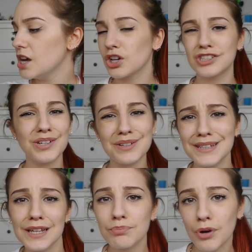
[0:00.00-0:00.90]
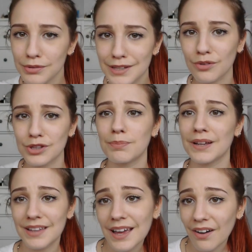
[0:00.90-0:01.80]
because who doesn't need protein on the
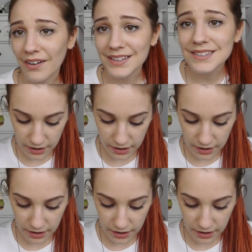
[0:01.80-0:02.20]
big day, guys?